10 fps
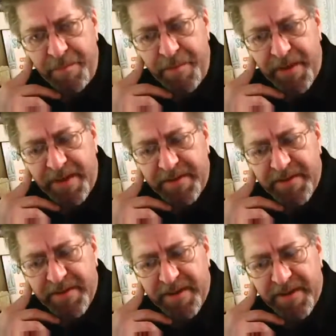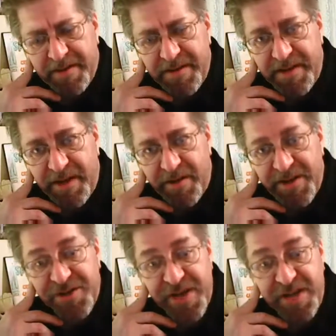But
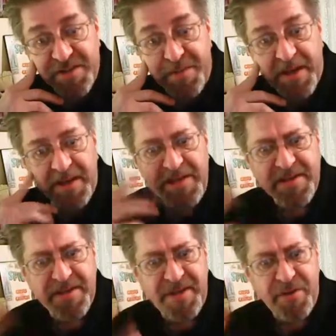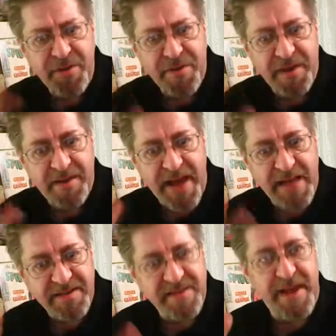it changes. But at least you can
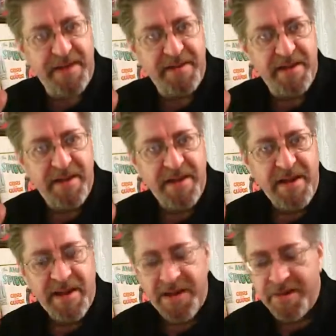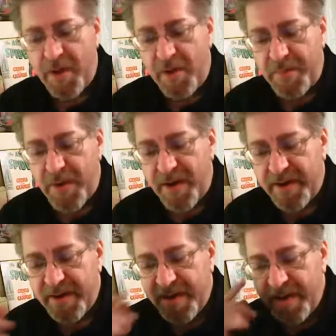estimate in the
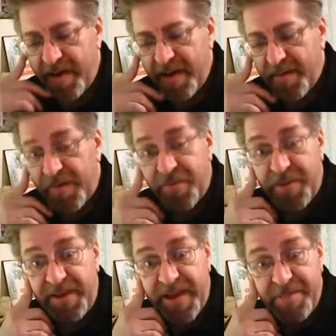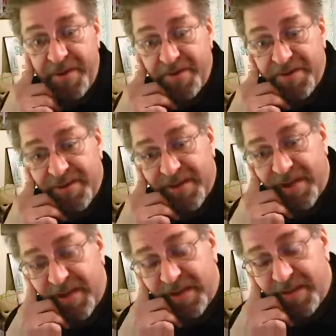ballpark. What really hit me was
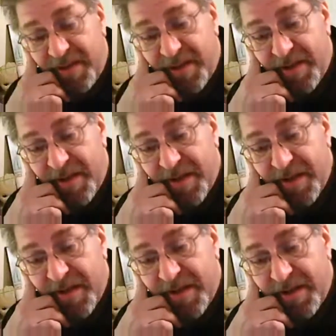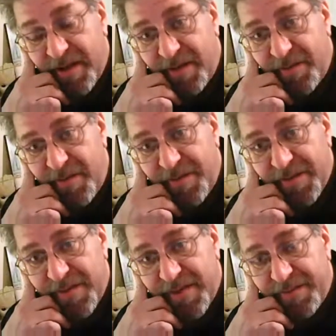what
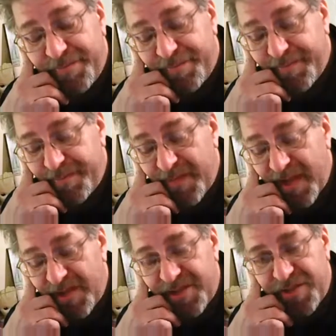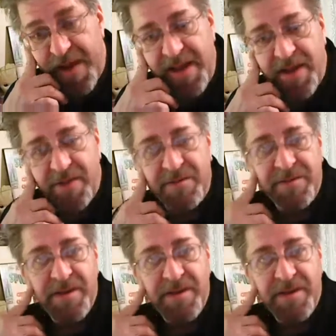was Steranko.